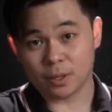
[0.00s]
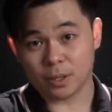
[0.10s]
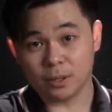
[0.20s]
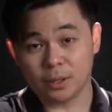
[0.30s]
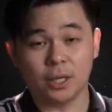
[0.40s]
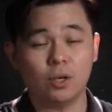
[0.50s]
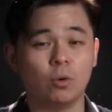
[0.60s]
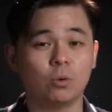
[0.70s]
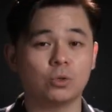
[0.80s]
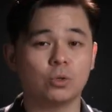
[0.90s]
They need
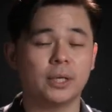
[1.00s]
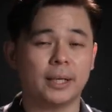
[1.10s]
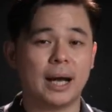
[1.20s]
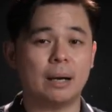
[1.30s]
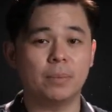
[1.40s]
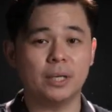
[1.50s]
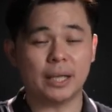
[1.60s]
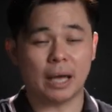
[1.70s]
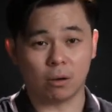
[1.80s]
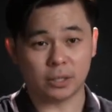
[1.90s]
also the carbon
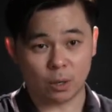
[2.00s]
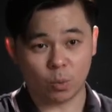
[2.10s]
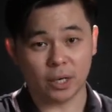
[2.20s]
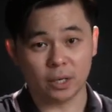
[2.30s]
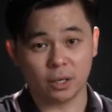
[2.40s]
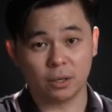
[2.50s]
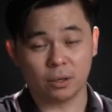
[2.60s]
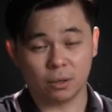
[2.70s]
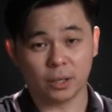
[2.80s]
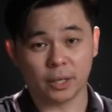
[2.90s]
dioxide one.
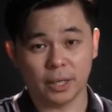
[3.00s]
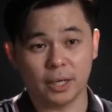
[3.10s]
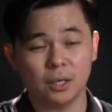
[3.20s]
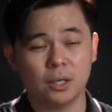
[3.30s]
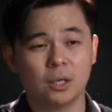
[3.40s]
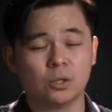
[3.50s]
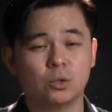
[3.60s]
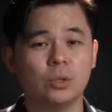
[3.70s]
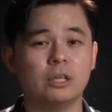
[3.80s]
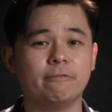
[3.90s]
Okay, so
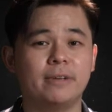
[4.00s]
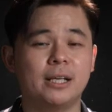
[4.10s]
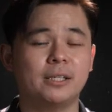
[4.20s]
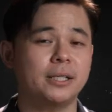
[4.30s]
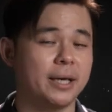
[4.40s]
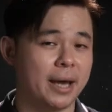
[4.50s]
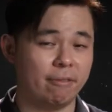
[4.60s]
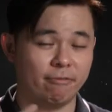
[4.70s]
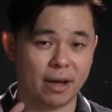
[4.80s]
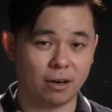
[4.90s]
if let's say the
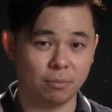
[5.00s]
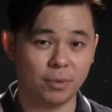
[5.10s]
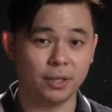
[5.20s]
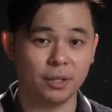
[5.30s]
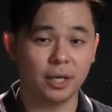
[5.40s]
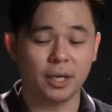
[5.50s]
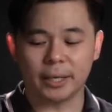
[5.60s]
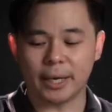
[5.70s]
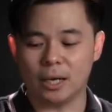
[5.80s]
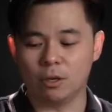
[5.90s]
environment
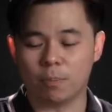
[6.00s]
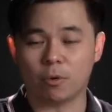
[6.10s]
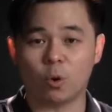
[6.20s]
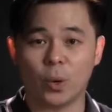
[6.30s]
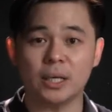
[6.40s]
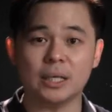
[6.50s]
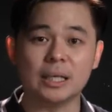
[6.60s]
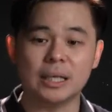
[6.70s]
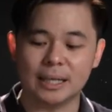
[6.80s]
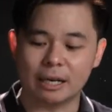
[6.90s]
cannot provide
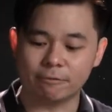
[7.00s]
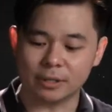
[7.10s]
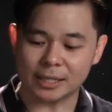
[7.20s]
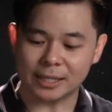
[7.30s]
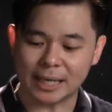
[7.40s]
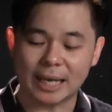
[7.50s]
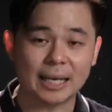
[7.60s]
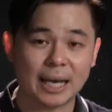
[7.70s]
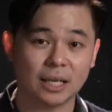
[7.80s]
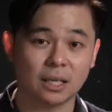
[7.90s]
enough
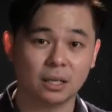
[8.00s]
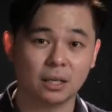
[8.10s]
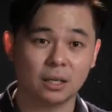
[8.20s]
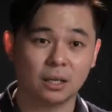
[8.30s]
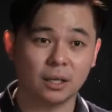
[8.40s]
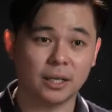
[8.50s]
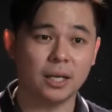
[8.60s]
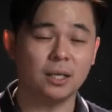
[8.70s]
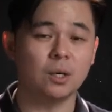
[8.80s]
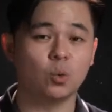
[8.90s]
sunlight,
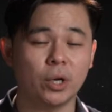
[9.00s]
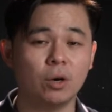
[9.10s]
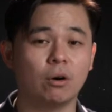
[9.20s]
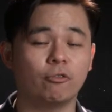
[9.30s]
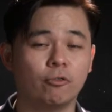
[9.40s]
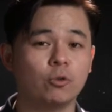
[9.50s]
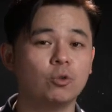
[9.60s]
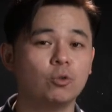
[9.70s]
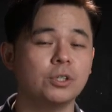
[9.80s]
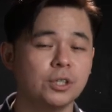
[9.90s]
then the rate of
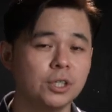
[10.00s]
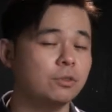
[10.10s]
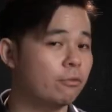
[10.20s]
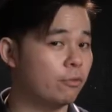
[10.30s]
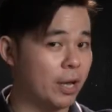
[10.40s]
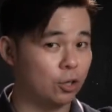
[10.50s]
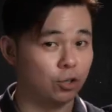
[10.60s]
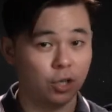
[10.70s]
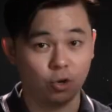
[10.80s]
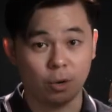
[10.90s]
photosynthesis will
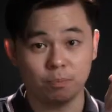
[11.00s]
actually drop.